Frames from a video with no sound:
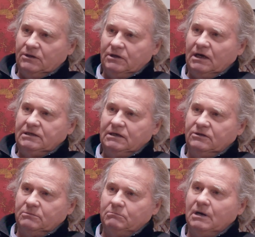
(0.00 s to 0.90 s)
The idea
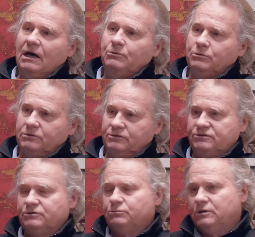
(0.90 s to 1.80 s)
that my world
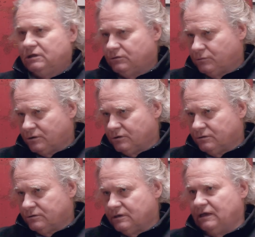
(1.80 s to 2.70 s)
is a real
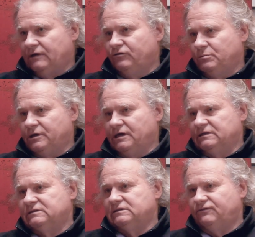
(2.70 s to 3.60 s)
world and everybody
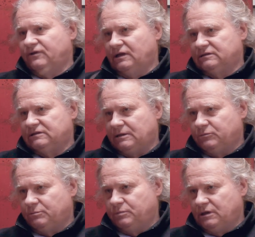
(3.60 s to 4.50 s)
else is a failed
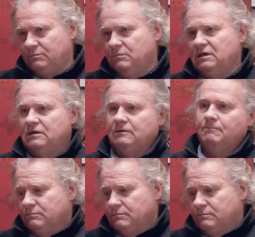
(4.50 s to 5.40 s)
attempt at being me.
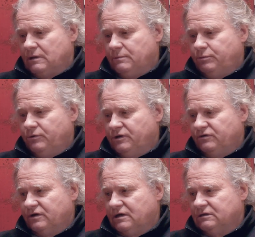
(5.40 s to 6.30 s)
M my point
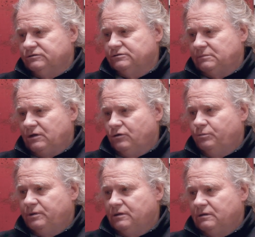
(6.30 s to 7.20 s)
is that cultural
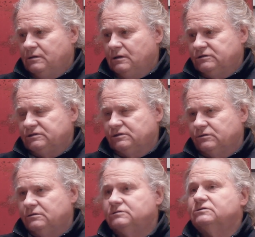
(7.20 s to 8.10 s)
myopia, not just a
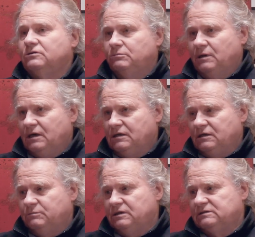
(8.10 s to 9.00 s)
curse of
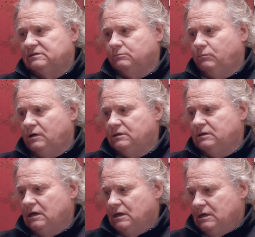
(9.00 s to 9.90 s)
humanity, but it's the one